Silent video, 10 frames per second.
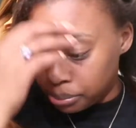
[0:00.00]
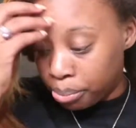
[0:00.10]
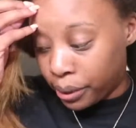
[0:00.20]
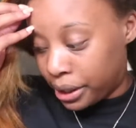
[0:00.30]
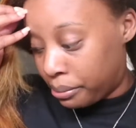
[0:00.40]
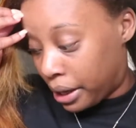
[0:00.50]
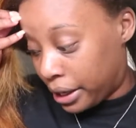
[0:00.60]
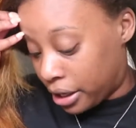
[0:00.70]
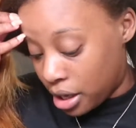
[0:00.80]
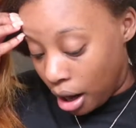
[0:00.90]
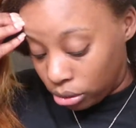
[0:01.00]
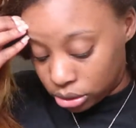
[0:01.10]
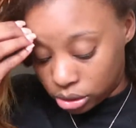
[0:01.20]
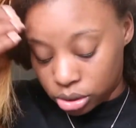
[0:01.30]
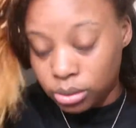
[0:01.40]
braided my hair down
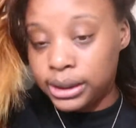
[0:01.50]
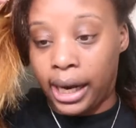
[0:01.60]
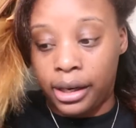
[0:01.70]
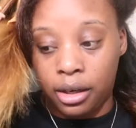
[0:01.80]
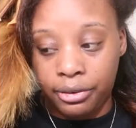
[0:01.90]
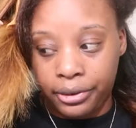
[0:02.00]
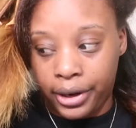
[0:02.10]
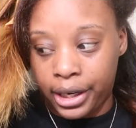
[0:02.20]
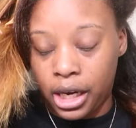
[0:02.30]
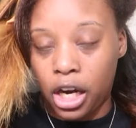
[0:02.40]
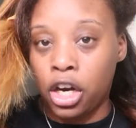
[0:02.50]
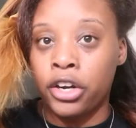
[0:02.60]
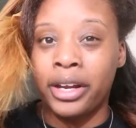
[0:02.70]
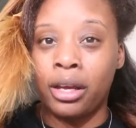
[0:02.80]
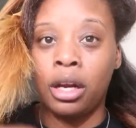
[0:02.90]
so tight in the front, it
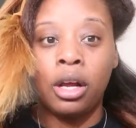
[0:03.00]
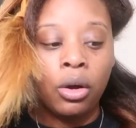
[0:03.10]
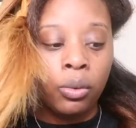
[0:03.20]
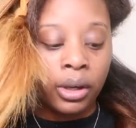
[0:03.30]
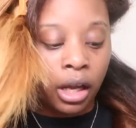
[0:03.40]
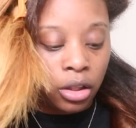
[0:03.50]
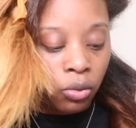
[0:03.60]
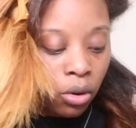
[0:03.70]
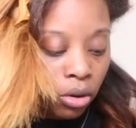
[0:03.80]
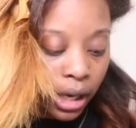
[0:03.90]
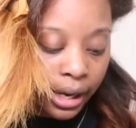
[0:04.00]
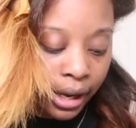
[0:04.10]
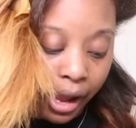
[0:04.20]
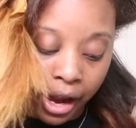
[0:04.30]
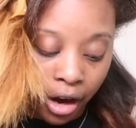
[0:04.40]
hurted. We got the wrong kind
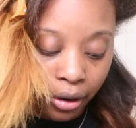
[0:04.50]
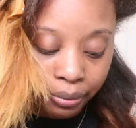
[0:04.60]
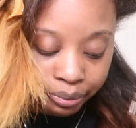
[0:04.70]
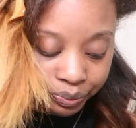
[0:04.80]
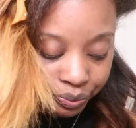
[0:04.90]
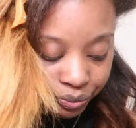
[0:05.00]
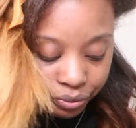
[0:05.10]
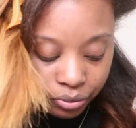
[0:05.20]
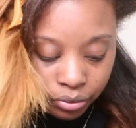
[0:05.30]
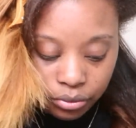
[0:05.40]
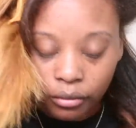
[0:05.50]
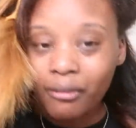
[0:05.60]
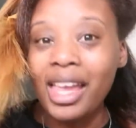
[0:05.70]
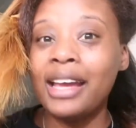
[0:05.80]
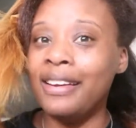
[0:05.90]
of hair,
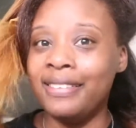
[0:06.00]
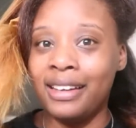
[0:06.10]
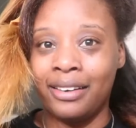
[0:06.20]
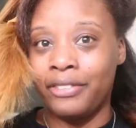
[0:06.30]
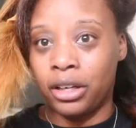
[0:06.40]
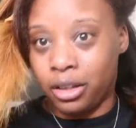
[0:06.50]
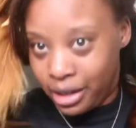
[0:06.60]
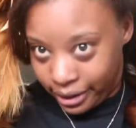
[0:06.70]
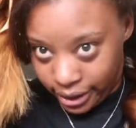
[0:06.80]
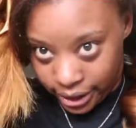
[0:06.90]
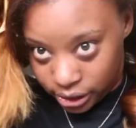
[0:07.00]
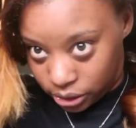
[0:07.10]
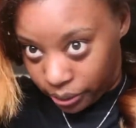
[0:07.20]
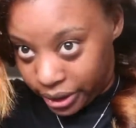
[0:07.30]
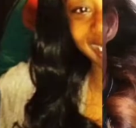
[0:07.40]
and it didn't even look like I had a sew-in.